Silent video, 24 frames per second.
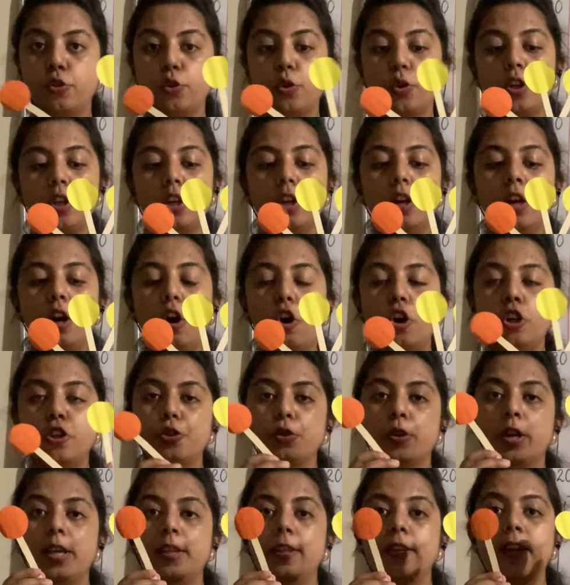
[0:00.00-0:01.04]
So here
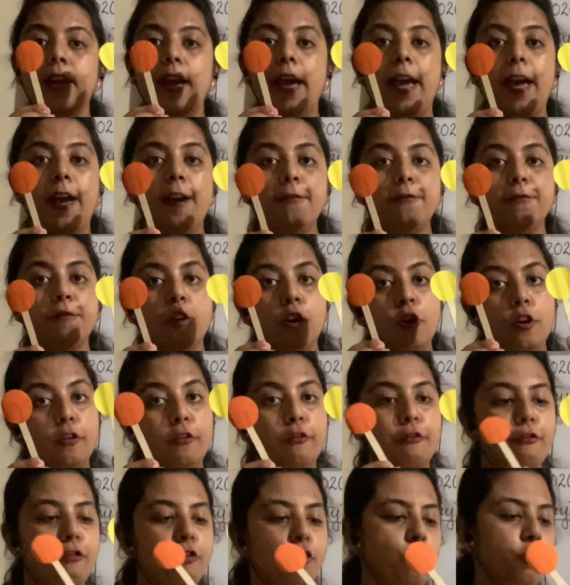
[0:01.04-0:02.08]
altogether I have
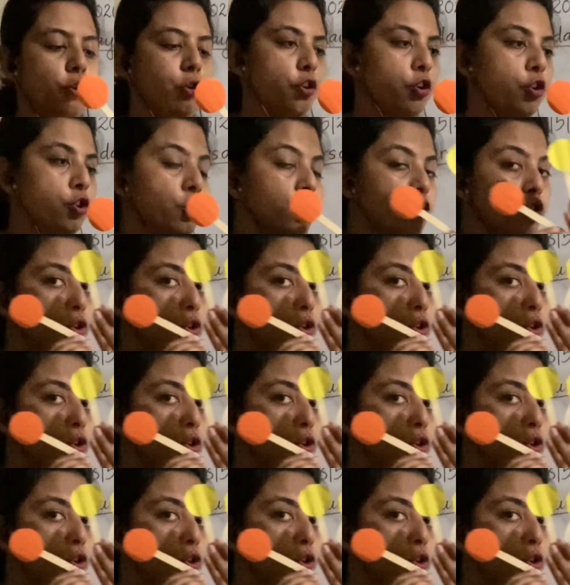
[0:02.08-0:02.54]
4.